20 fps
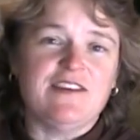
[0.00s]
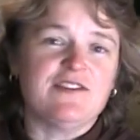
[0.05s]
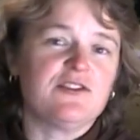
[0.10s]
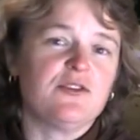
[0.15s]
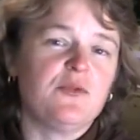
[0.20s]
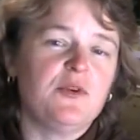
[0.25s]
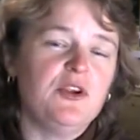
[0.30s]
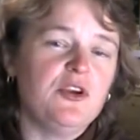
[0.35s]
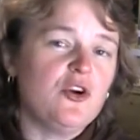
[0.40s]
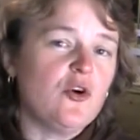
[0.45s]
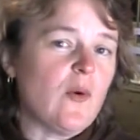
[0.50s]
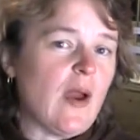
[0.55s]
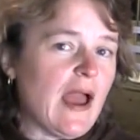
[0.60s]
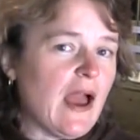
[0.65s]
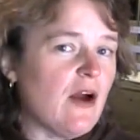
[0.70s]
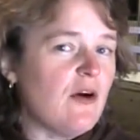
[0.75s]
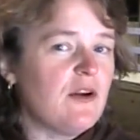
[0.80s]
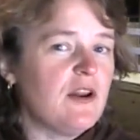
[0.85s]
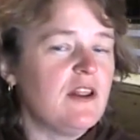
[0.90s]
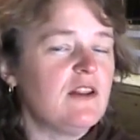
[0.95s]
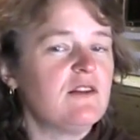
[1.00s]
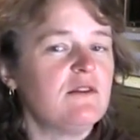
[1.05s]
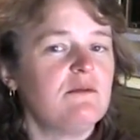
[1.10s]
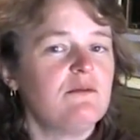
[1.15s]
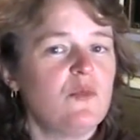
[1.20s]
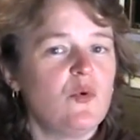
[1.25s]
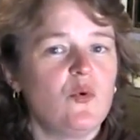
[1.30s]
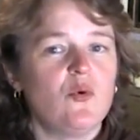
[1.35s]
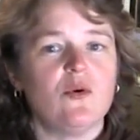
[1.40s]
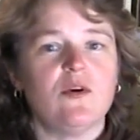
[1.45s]
So when you go out in the
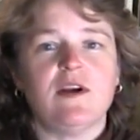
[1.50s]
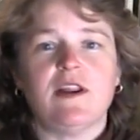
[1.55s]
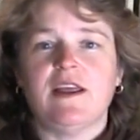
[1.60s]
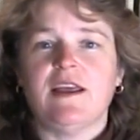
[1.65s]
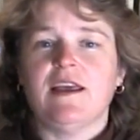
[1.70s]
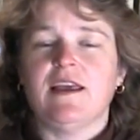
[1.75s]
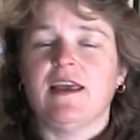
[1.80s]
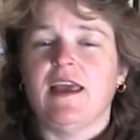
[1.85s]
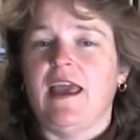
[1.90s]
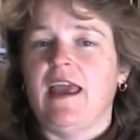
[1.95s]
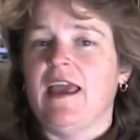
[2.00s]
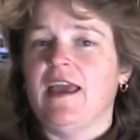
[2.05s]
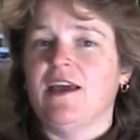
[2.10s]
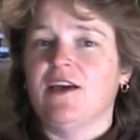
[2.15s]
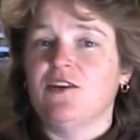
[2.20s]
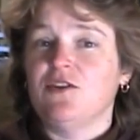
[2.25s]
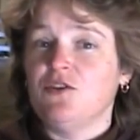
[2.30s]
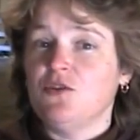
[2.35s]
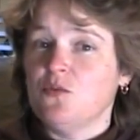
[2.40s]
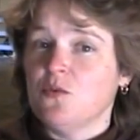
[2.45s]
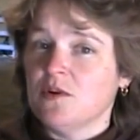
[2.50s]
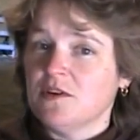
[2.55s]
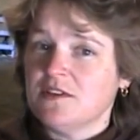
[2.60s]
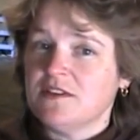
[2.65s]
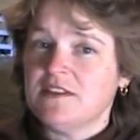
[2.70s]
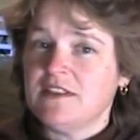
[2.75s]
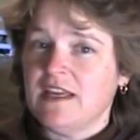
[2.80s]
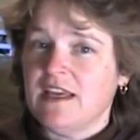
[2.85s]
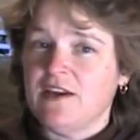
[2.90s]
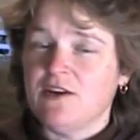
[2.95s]
morning and you want
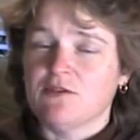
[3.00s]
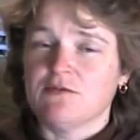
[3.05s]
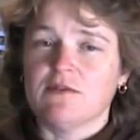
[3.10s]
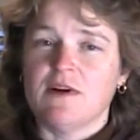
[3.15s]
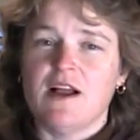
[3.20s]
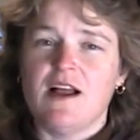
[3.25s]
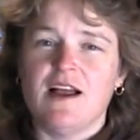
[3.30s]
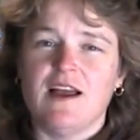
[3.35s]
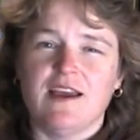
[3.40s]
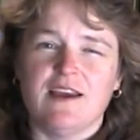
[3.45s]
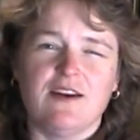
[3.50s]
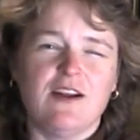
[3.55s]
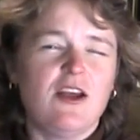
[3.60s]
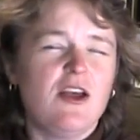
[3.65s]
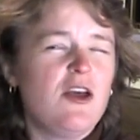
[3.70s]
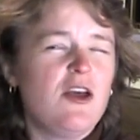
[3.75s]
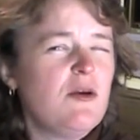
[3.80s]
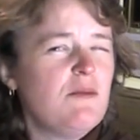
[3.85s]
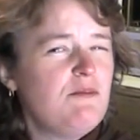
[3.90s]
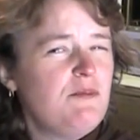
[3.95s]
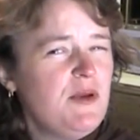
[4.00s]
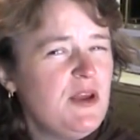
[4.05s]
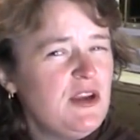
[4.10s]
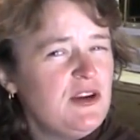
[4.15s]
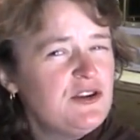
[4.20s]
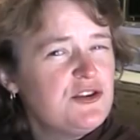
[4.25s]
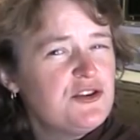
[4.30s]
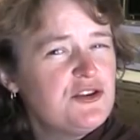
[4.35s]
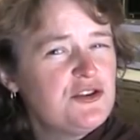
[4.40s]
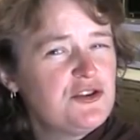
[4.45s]
to take a ride,
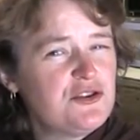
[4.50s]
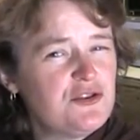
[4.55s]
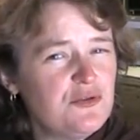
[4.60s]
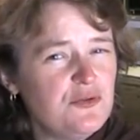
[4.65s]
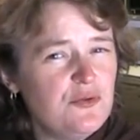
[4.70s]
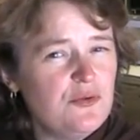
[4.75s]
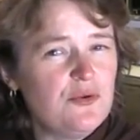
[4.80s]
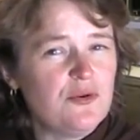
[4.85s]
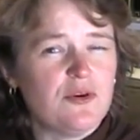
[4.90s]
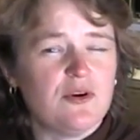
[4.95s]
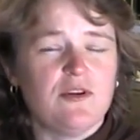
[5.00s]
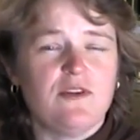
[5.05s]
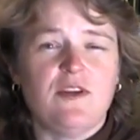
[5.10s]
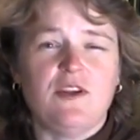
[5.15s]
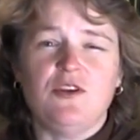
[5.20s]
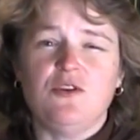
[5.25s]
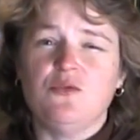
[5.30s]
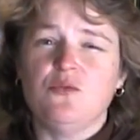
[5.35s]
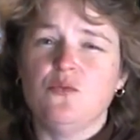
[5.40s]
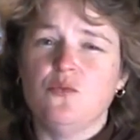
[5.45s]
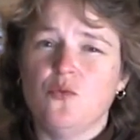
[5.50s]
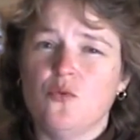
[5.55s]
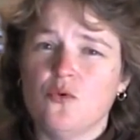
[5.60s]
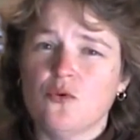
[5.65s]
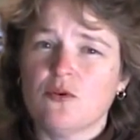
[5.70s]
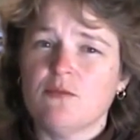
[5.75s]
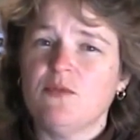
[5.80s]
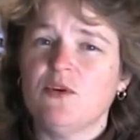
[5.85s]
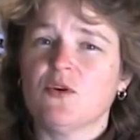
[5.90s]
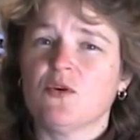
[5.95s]
be sure that you
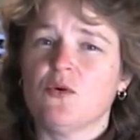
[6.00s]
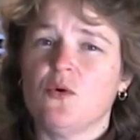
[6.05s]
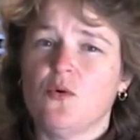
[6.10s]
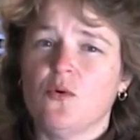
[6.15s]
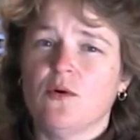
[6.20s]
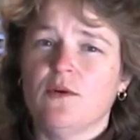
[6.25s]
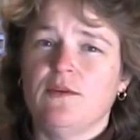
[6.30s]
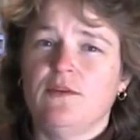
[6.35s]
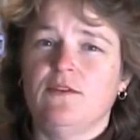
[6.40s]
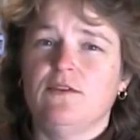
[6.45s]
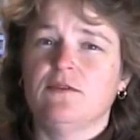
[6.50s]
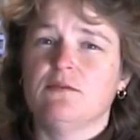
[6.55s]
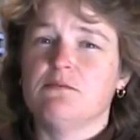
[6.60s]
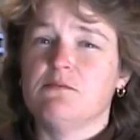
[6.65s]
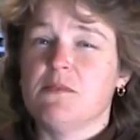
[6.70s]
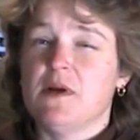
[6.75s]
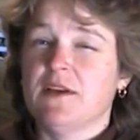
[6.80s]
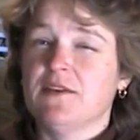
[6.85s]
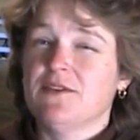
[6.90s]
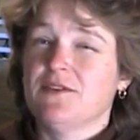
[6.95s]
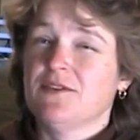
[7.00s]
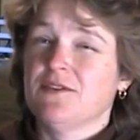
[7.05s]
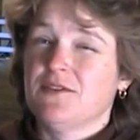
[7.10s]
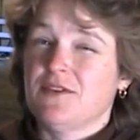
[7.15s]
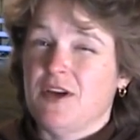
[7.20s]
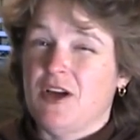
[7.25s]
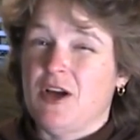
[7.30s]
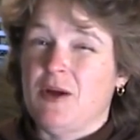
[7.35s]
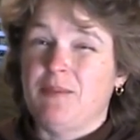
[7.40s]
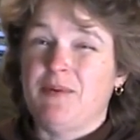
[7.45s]
warm your horse's
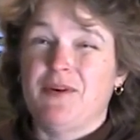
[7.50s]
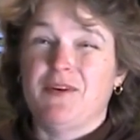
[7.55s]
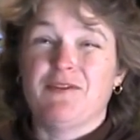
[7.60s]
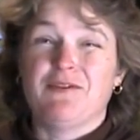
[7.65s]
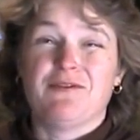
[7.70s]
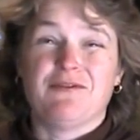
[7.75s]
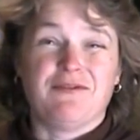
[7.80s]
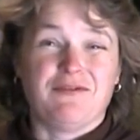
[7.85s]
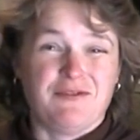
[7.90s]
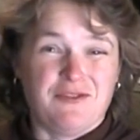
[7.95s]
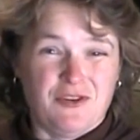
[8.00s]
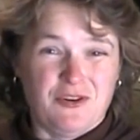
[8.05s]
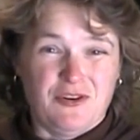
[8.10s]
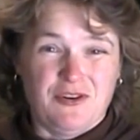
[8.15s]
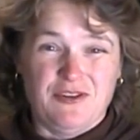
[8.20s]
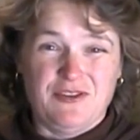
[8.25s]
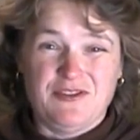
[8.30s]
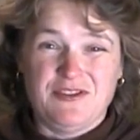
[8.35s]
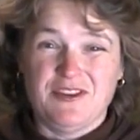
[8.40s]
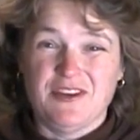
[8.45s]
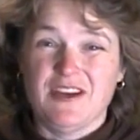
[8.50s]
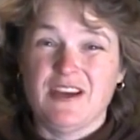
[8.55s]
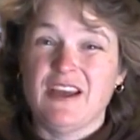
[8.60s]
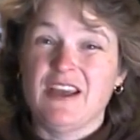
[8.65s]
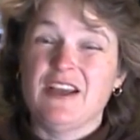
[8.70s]
muscles up first.